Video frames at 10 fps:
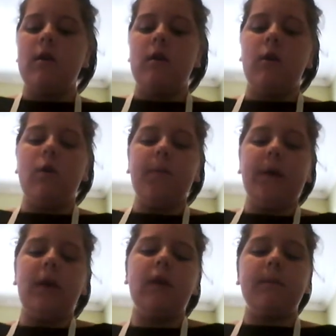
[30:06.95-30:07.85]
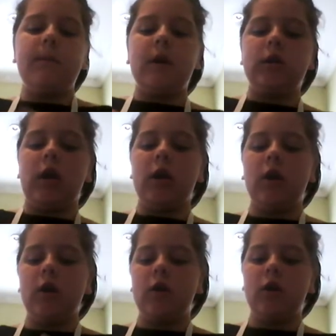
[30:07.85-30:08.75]
your peanut butter
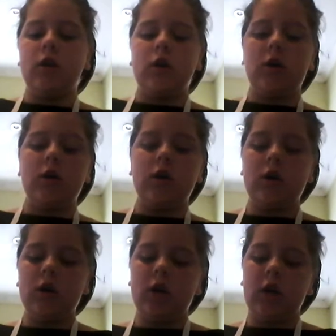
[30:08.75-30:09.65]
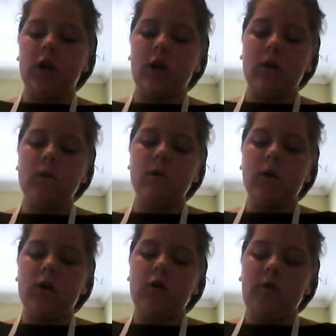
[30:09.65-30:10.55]
cookie dough
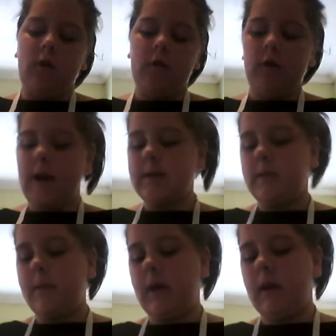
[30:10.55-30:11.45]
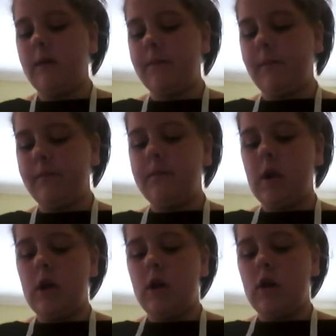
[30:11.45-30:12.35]
recipe
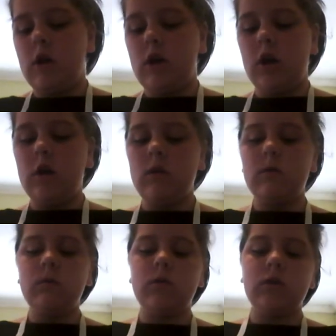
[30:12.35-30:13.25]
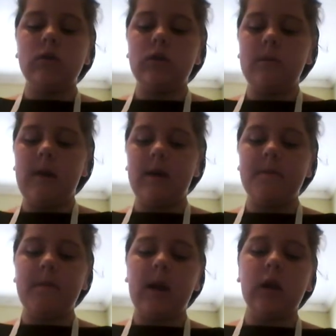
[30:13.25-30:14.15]
used to make
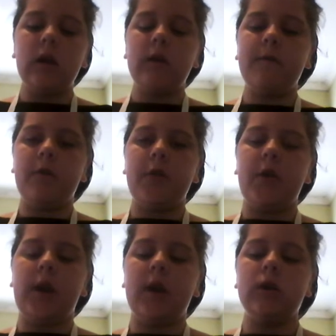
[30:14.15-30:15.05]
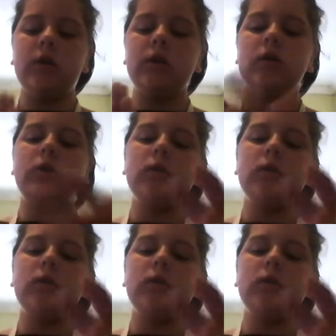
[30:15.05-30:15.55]
many different things.